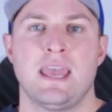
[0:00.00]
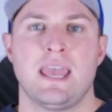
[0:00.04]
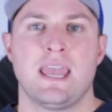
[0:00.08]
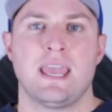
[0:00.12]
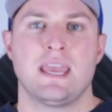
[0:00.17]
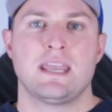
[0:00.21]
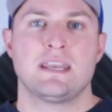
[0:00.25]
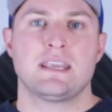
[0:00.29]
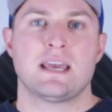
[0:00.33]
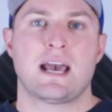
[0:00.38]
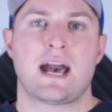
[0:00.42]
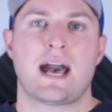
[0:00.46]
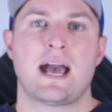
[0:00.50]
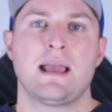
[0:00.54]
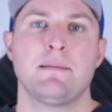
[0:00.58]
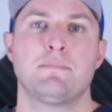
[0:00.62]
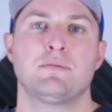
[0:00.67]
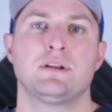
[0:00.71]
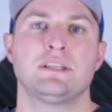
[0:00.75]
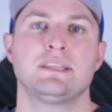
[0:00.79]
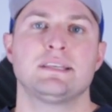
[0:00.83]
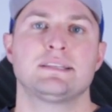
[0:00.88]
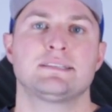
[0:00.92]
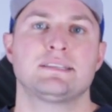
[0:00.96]
And I
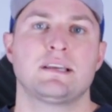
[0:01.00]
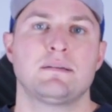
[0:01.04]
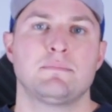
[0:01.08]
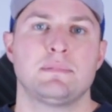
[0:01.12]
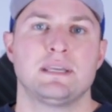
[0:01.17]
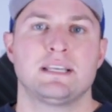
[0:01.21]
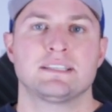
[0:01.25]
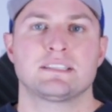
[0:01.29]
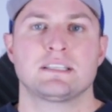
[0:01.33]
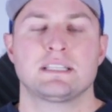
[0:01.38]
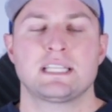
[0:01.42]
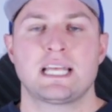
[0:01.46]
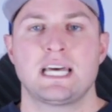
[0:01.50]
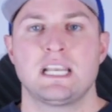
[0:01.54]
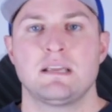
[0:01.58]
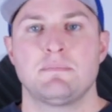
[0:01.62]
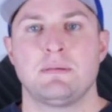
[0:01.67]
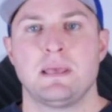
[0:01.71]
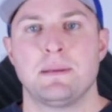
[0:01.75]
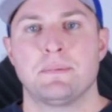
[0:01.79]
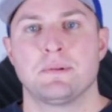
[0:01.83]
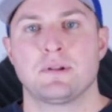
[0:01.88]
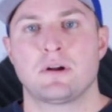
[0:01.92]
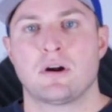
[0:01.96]
bring this up because a lot of
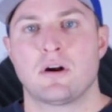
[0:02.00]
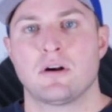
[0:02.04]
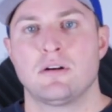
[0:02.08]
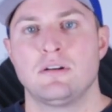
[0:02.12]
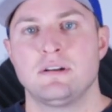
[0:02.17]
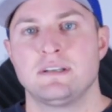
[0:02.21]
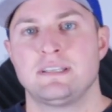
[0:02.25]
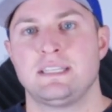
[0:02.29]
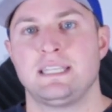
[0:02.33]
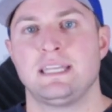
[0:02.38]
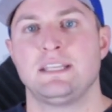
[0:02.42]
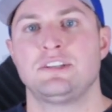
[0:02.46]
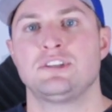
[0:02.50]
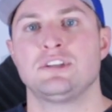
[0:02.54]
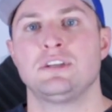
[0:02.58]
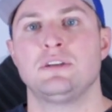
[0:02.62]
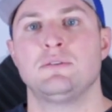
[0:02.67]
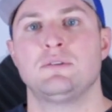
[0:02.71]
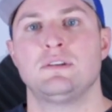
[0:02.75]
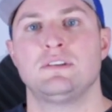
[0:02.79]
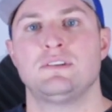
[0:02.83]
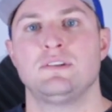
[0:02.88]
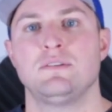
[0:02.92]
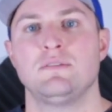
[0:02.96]
people aren't teaching
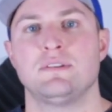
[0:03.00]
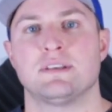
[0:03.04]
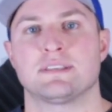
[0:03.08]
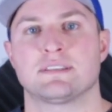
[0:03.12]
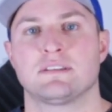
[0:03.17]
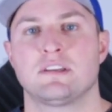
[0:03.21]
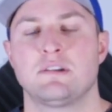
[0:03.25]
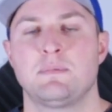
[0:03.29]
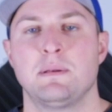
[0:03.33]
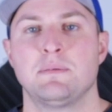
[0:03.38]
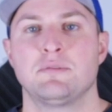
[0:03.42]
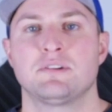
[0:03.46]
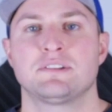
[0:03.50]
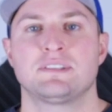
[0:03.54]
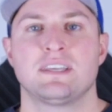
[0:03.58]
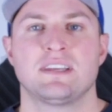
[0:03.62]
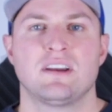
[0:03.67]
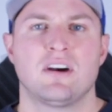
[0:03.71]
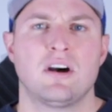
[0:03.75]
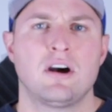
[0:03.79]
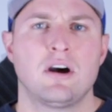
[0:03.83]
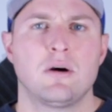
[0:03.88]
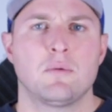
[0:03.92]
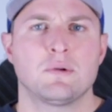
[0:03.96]
you to do this. A lot of people are
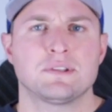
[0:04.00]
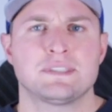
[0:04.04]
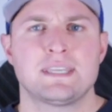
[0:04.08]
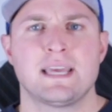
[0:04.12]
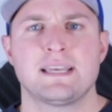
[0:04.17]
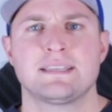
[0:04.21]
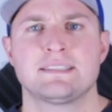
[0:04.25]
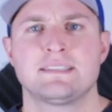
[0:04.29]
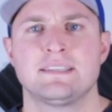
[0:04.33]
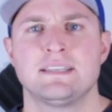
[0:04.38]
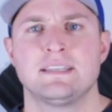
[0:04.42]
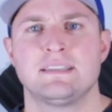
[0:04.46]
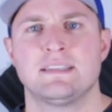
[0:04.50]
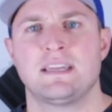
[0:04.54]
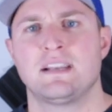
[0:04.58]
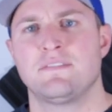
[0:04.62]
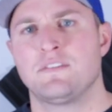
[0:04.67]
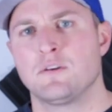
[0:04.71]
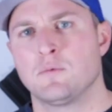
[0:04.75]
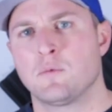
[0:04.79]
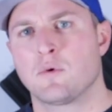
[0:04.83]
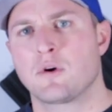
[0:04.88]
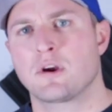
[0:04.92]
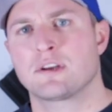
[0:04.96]
saying, oh, we'll test it, and then if
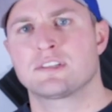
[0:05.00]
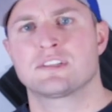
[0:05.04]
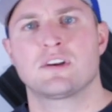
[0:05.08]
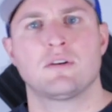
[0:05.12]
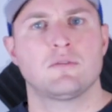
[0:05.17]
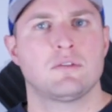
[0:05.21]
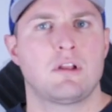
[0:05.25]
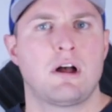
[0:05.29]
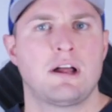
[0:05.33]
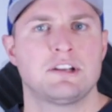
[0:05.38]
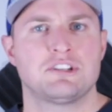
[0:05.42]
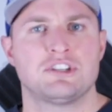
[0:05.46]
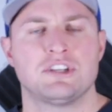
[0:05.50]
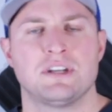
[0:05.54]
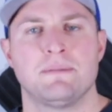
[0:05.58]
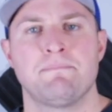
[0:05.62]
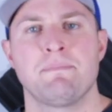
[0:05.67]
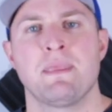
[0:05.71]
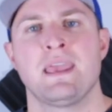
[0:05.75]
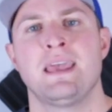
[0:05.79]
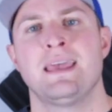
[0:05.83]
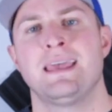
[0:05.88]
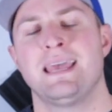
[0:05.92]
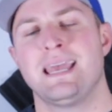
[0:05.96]
it works, go launch it.